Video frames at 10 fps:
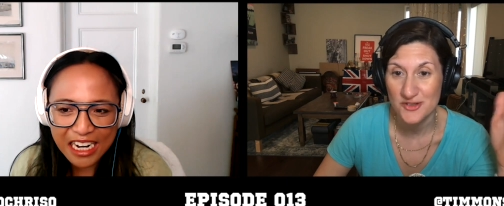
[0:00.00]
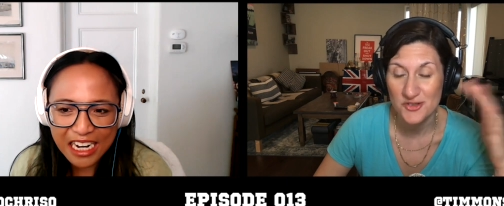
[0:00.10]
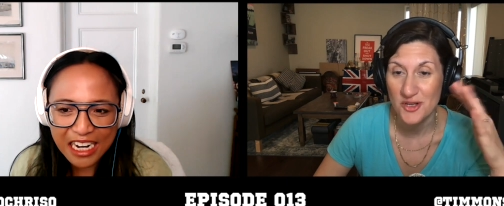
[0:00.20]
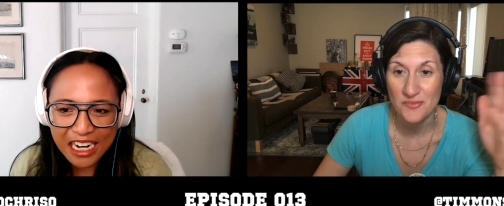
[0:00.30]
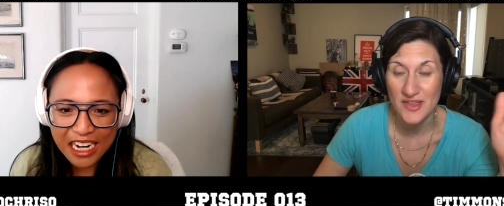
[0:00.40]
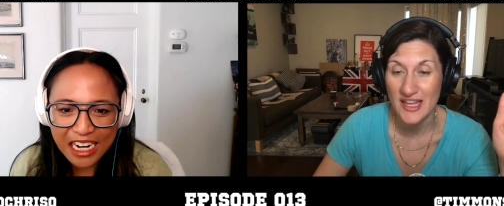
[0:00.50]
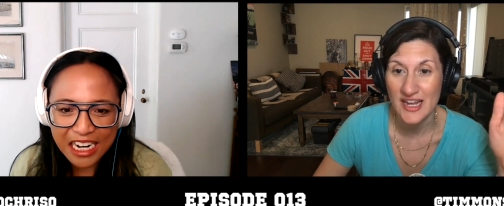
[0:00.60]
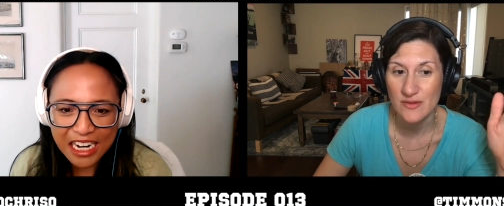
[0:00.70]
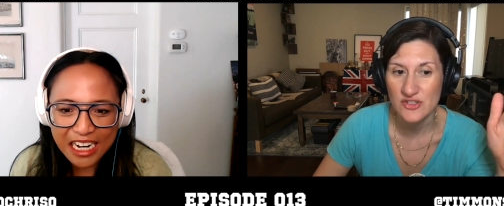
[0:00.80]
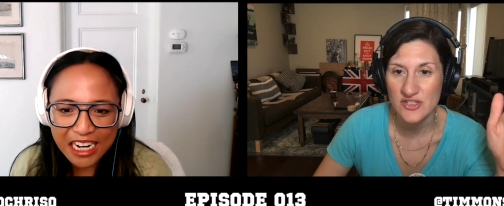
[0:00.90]
Speaker 1: or something and
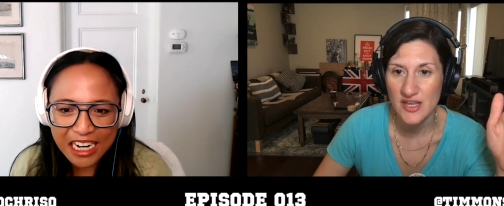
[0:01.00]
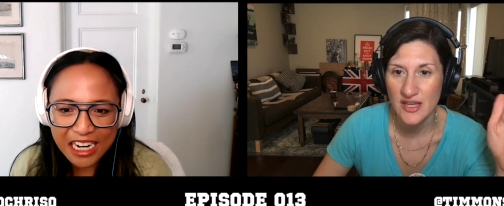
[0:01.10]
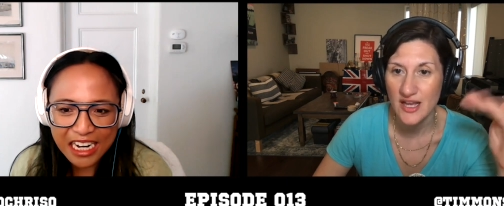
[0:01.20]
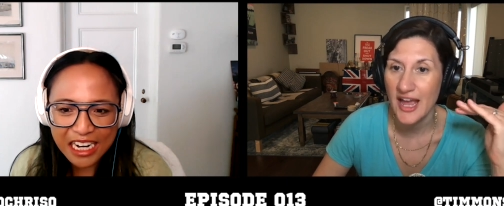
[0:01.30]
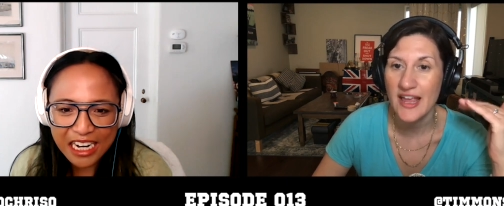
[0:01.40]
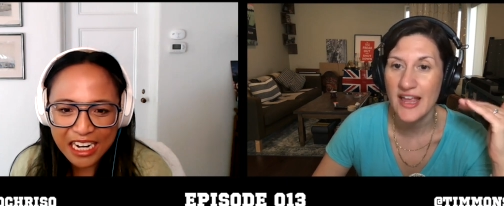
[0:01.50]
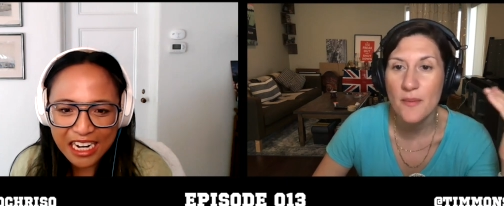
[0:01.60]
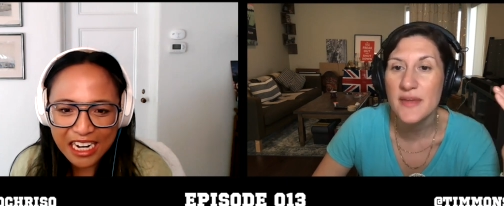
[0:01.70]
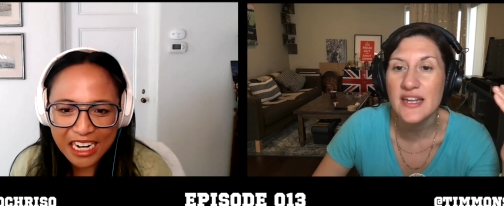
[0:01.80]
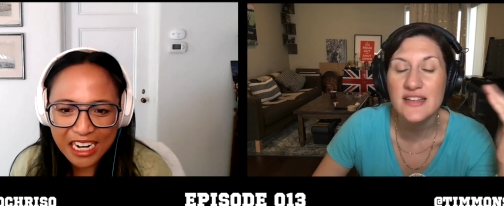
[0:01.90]
I was just like I
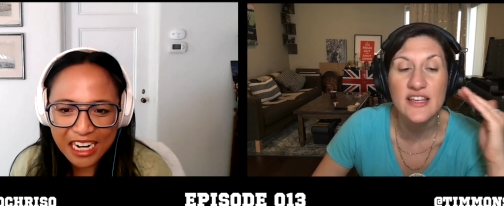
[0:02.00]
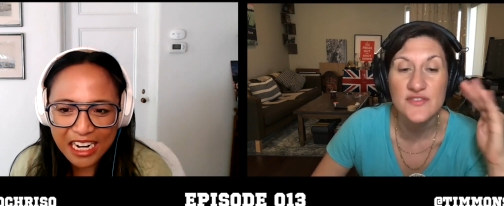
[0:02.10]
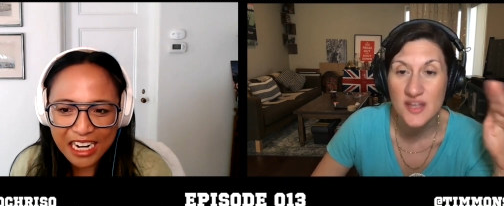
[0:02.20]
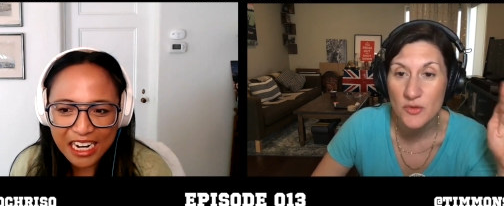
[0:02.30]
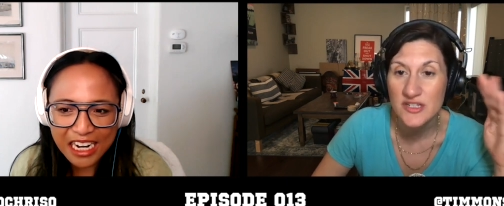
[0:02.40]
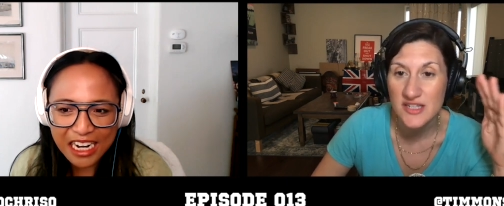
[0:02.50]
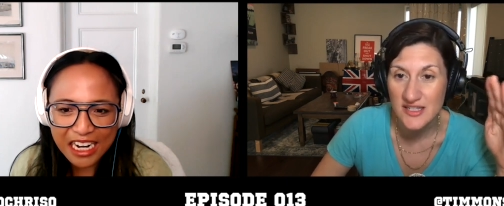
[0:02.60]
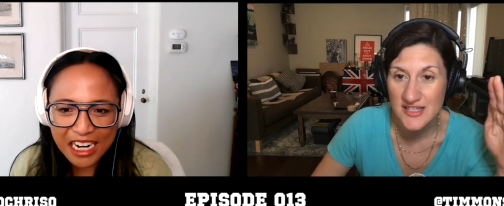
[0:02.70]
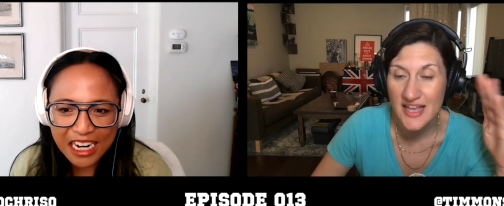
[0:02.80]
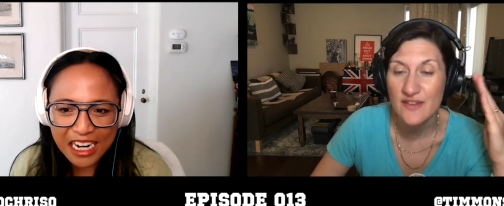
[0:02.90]
immediately if someone
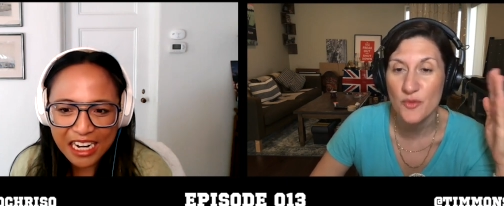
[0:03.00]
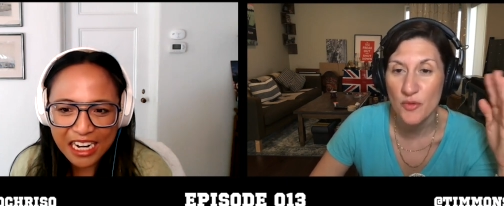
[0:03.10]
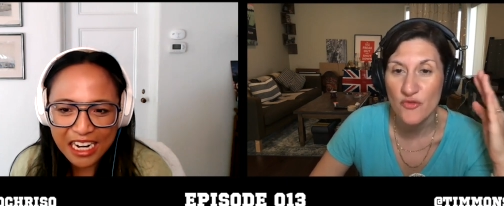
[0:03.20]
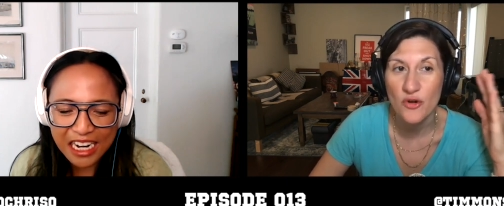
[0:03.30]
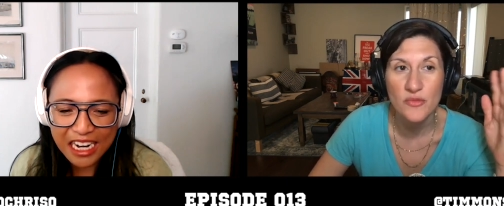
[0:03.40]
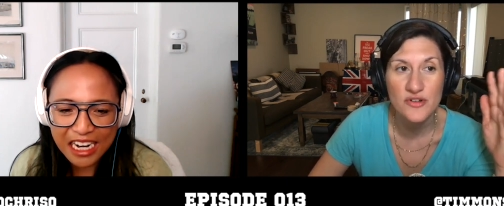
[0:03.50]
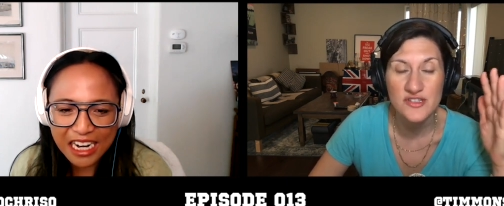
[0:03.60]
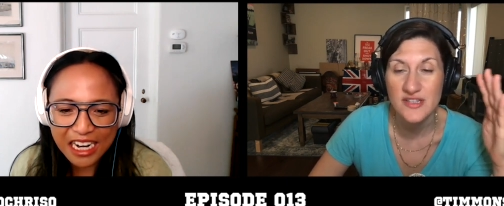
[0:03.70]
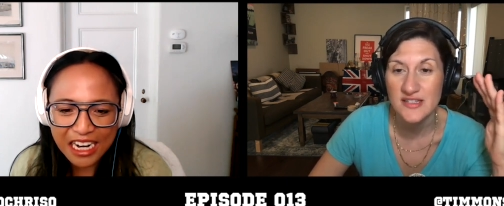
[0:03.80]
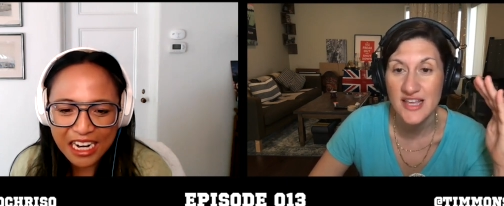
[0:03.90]
does that if a performer
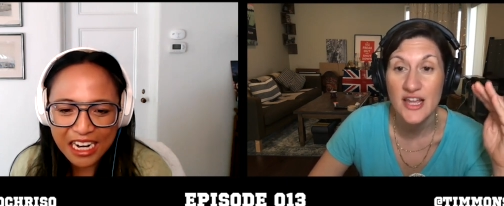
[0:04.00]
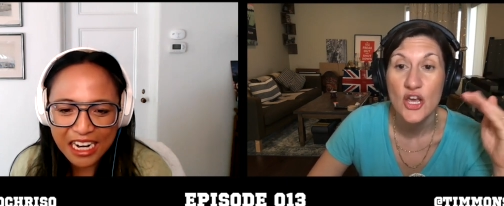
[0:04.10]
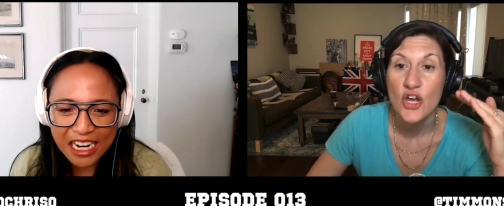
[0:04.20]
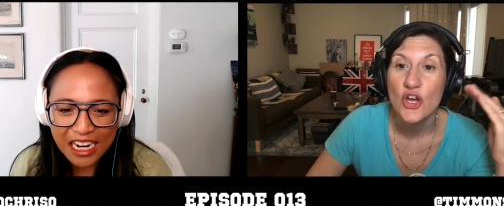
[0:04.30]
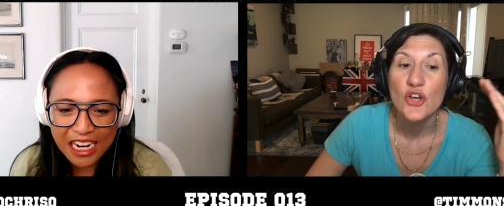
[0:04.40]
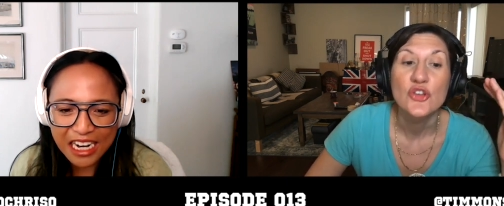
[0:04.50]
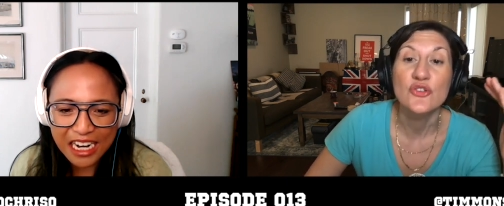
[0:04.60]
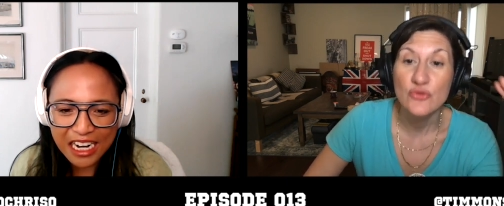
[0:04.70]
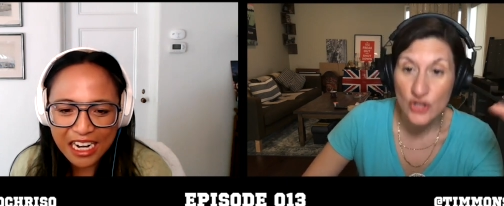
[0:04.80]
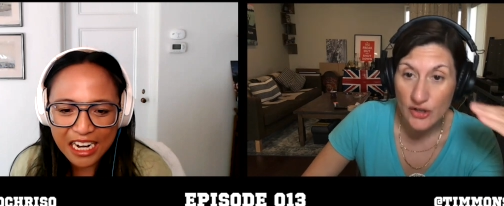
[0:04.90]
does that
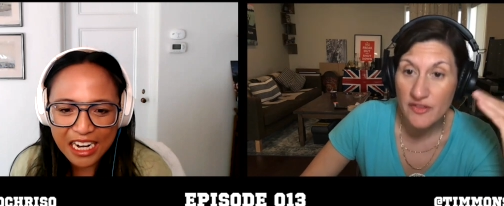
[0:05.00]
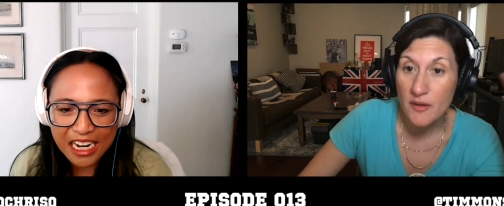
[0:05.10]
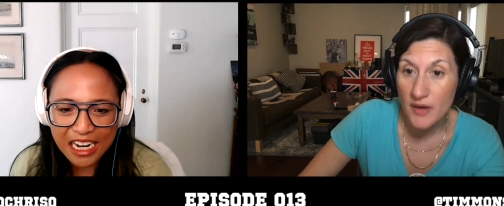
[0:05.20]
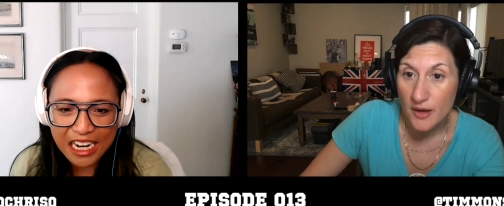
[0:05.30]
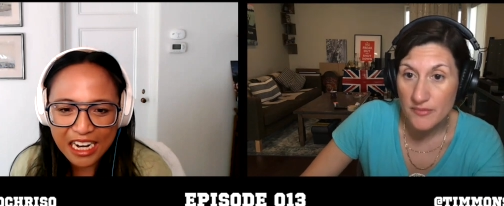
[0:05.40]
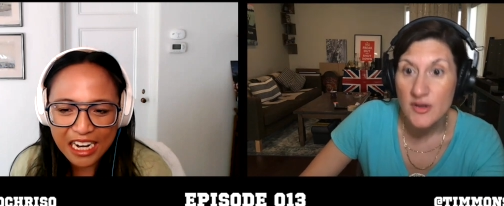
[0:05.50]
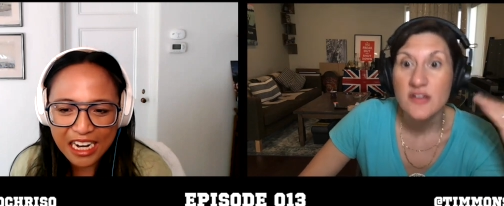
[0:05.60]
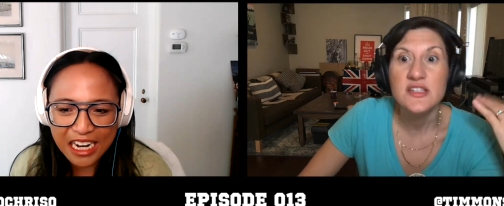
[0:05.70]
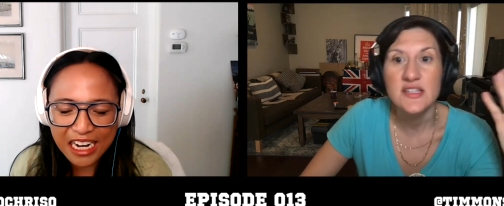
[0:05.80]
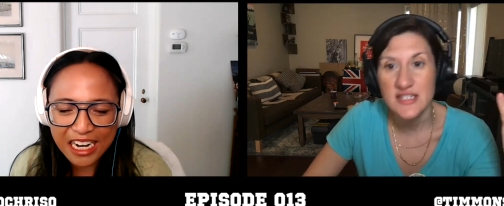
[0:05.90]
you look them up
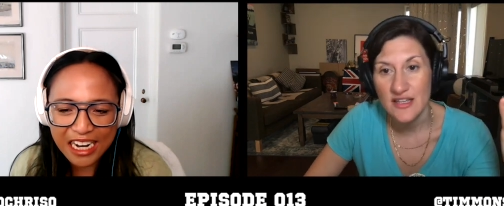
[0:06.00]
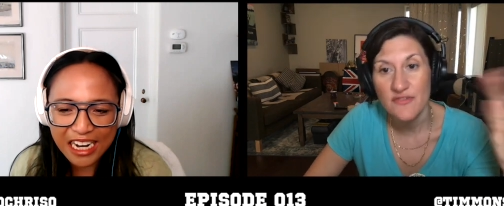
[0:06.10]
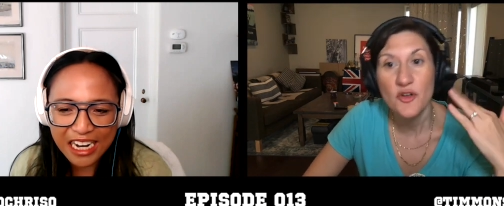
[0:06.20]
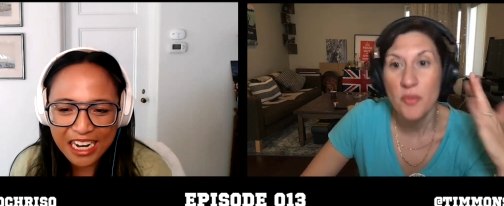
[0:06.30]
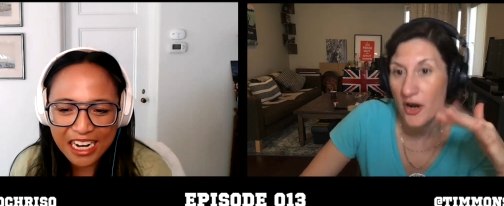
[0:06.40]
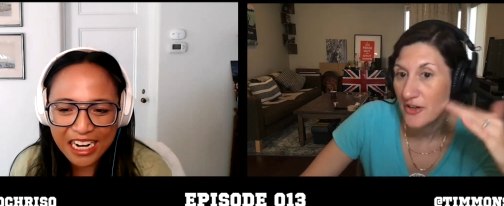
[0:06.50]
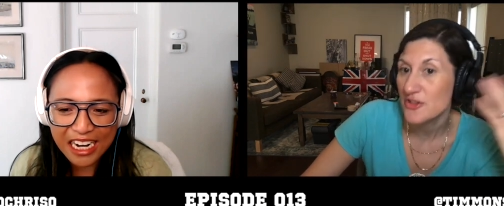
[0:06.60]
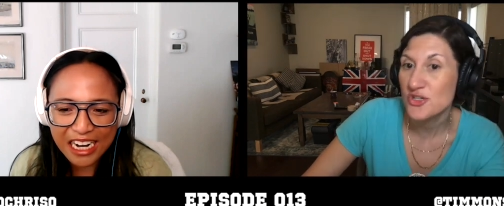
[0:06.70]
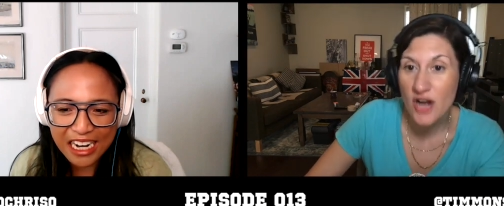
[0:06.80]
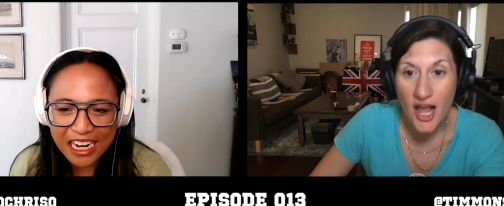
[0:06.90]
to see if they're part of
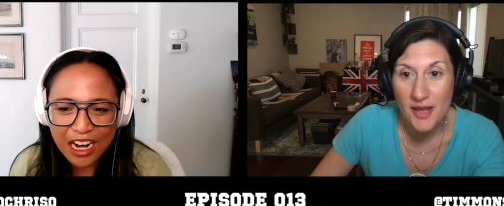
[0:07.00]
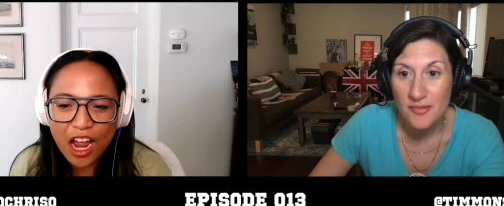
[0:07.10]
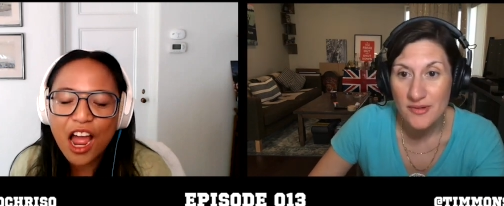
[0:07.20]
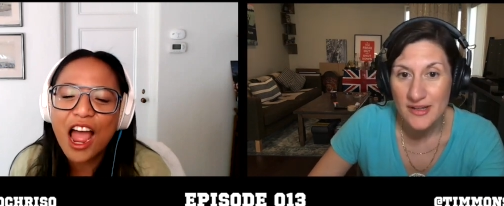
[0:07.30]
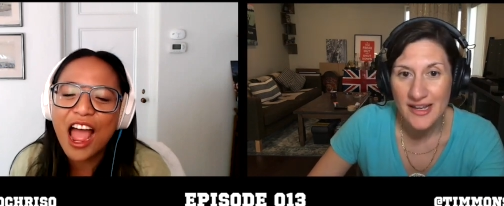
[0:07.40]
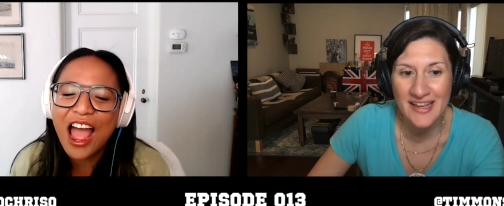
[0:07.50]
the tribe. Uh-